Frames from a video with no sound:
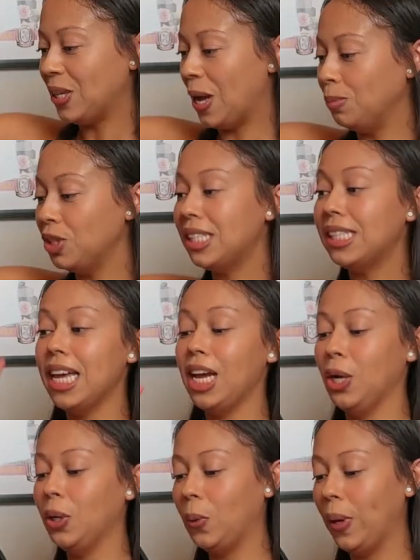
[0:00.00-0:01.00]
I'm just
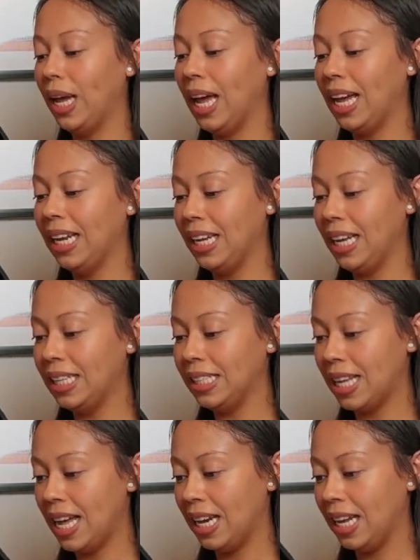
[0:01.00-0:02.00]
taking a quick glance
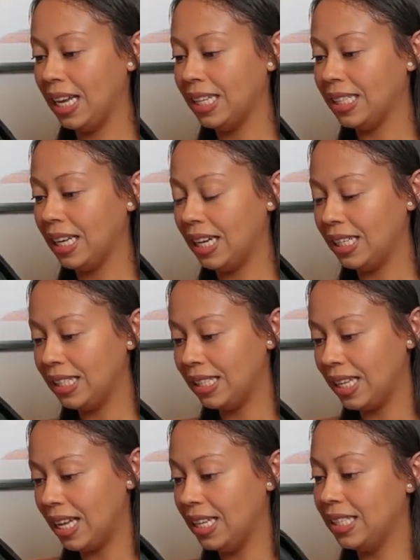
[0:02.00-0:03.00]
at it because, like I
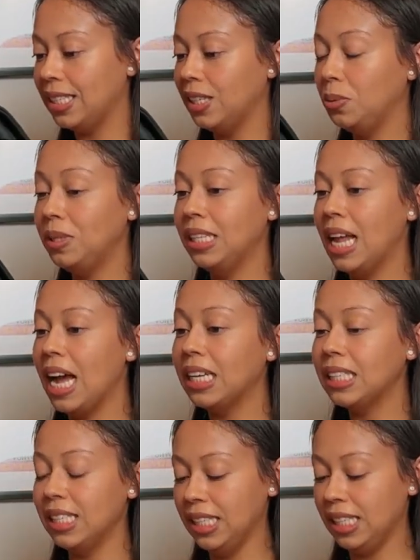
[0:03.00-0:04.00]
said, it said it was in
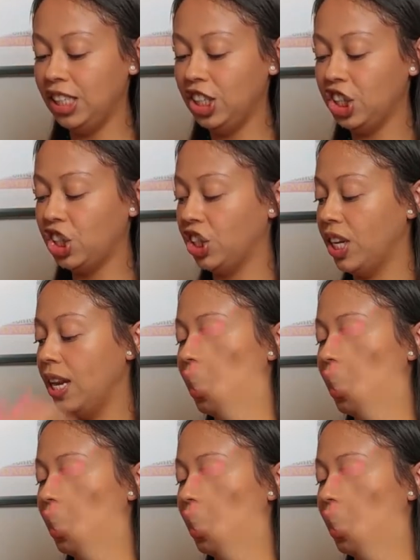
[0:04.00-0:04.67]
excellent condition.